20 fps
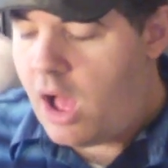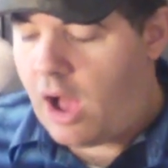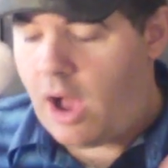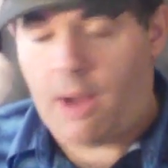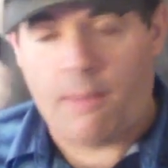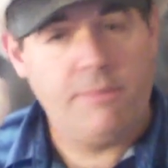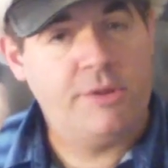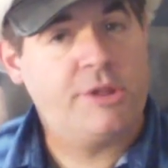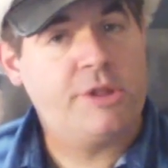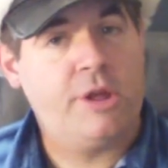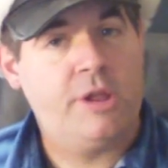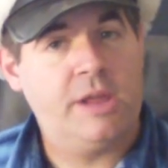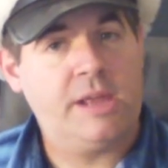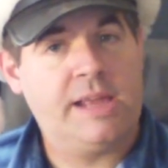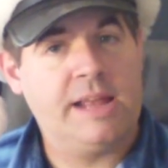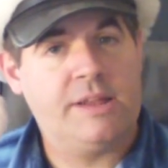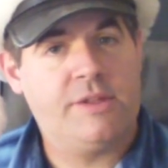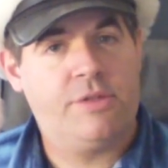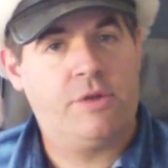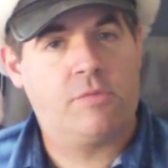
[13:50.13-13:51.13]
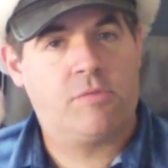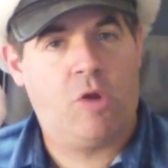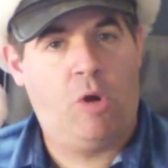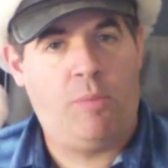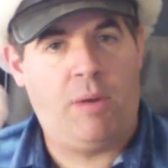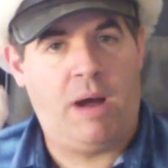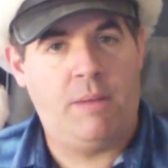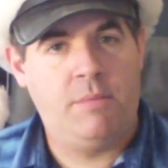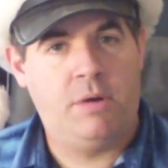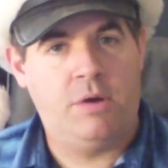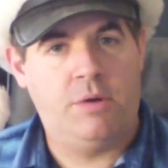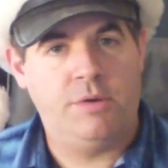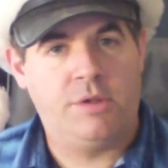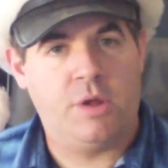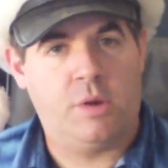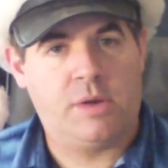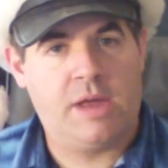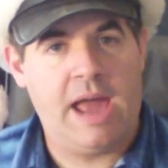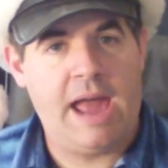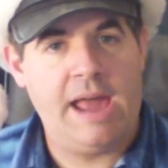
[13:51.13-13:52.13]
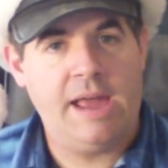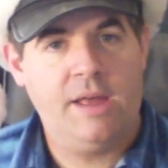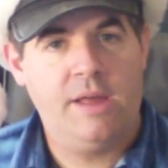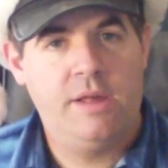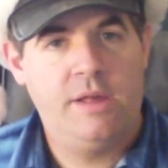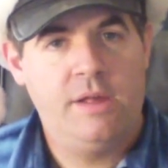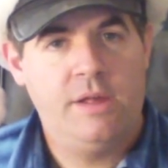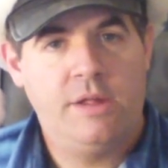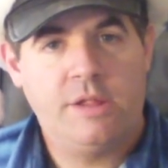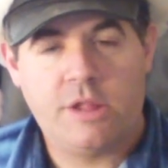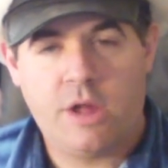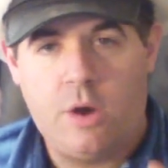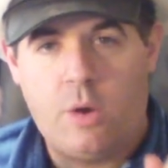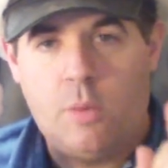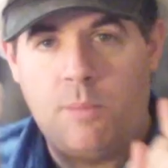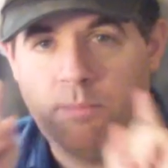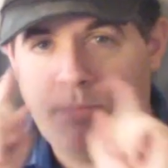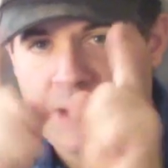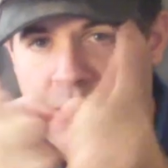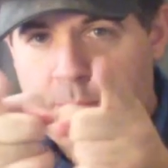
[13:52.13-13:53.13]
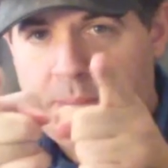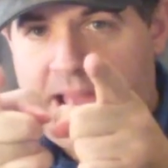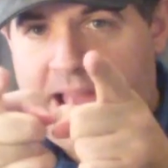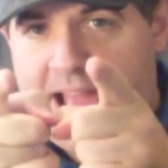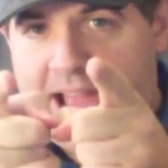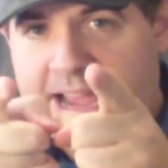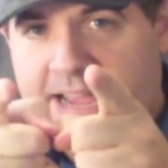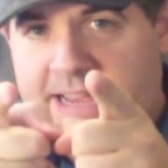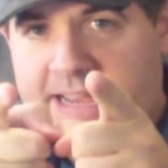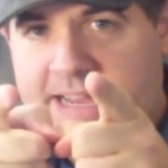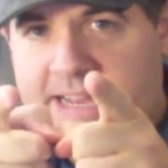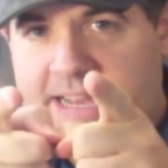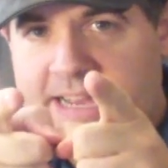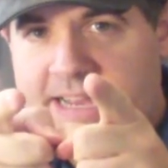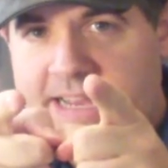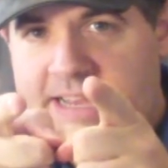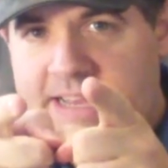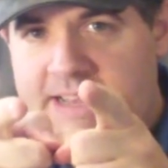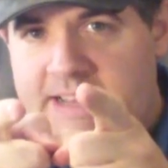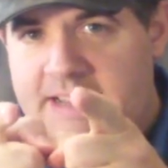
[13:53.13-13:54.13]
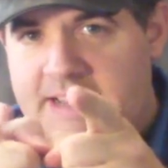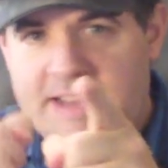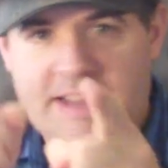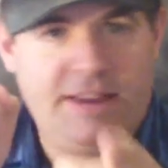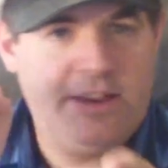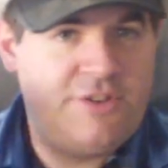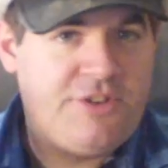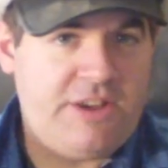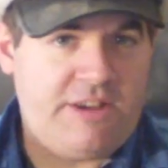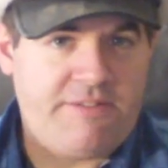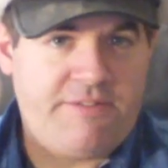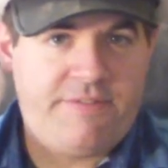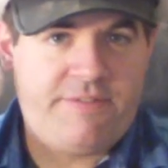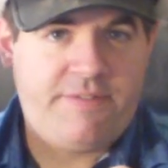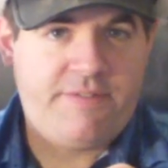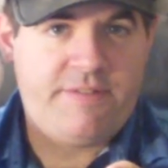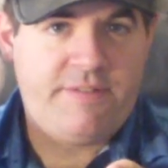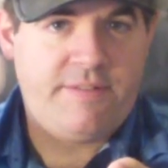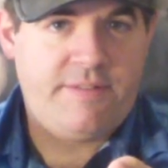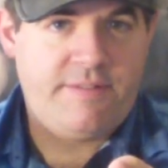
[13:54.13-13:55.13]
I'm just gonna get to the robot modes, okay? So be back in a jiff.